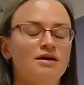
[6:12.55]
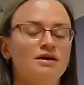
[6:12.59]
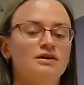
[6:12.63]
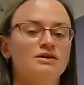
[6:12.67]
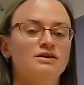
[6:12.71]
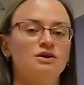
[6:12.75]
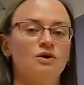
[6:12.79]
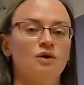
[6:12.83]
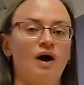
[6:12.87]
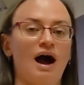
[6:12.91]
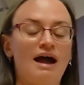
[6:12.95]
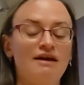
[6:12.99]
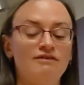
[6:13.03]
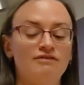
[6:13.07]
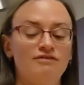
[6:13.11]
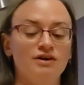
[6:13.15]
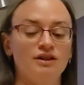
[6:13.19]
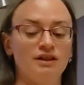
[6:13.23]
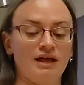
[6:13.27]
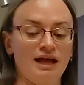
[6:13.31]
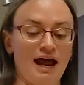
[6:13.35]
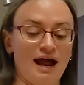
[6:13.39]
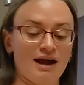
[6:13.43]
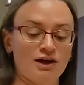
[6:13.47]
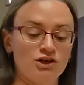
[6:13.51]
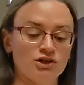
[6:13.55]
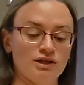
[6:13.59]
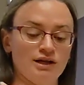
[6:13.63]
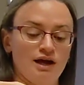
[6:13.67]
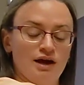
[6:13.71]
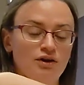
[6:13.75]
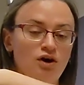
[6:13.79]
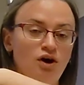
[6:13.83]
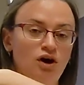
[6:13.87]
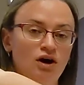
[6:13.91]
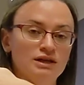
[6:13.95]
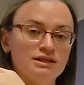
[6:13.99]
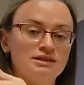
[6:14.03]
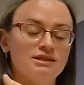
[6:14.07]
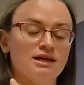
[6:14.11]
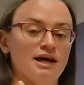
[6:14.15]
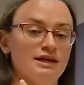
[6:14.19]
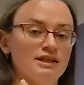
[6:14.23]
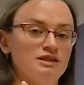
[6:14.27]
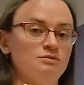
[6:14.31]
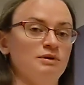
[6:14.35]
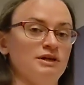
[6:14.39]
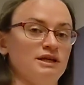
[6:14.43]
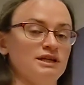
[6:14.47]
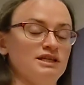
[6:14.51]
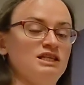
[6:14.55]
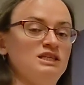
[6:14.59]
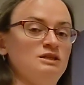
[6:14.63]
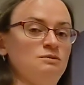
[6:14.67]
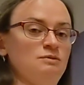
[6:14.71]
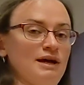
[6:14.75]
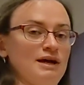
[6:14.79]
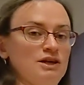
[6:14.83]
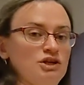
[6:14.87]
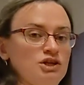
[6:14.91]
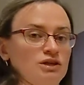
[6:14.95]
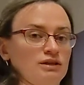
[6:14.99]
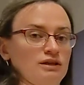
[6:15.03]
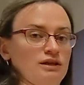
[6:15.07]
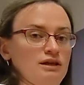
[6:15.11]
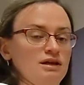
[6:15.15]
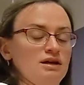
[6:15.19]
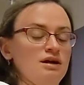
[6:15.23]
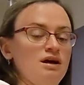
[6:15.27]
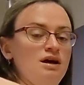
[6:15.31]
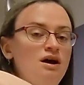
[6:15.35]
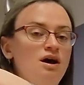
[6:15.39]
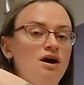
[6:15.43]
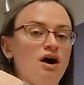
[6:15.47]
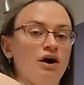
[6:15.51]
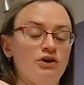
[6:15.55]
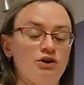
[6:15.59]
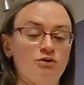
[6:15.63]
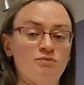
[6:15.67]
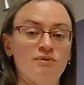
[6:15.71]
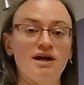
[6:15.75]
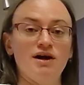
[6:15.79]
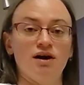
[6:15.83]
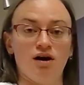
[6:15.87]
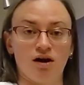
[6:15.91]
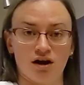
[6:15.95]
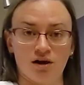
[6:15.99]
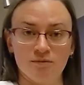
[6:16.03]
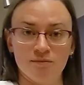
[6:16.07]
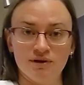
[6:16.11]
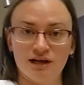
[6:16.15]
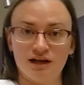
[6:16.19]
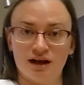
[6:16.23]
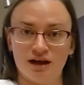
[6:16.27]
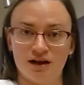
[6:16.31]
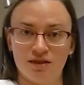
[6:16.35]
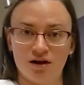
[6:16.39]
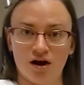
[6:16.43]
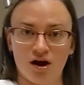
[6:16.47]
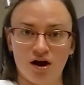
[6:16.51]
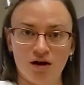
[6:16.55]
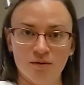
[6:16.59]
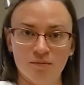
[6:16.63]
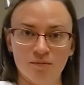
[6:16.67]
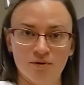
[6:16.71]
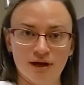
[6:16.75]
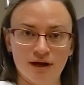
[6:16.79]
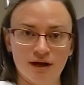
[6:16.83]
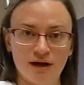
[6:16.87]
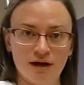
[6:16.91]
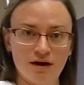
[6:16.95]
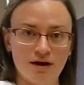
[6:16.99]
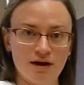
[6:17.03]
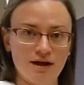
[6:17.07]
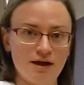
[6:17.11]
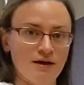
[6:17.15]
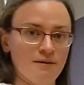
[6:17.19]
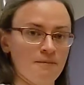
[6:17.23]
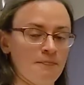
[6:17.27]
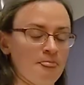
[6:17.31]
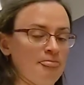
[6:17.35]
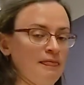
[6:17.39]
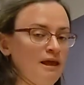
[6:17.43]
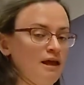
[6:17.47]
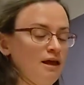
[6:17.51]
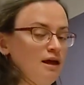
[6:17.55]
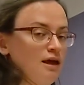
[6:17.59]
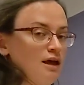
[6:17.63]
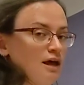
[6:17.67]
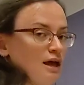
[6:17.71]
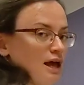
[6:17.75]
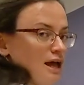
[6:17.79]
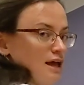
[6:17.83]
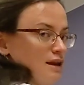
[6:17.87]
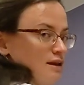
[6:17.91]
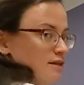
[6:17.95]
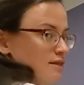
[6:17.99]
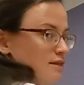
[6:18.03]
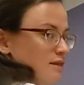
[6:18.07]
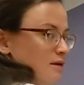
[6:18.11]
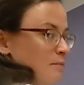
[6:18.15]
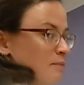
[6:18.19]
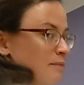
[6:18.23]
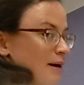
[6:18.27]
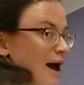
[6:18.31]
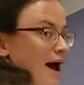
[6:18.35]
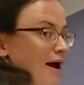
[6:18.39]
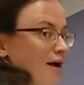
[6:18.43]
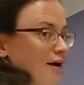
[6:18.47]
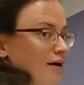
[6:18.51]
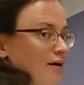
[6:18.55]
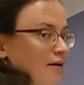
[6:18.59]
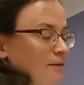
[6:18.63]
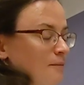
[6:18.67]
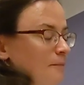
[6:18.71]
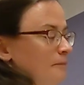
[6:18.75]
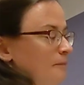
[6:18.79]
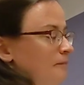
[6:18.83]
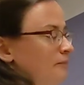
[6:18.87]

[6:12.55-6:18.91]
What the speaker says: So I feel it actually on all sides, but especially under my arm and kind of the armpit area and in the back.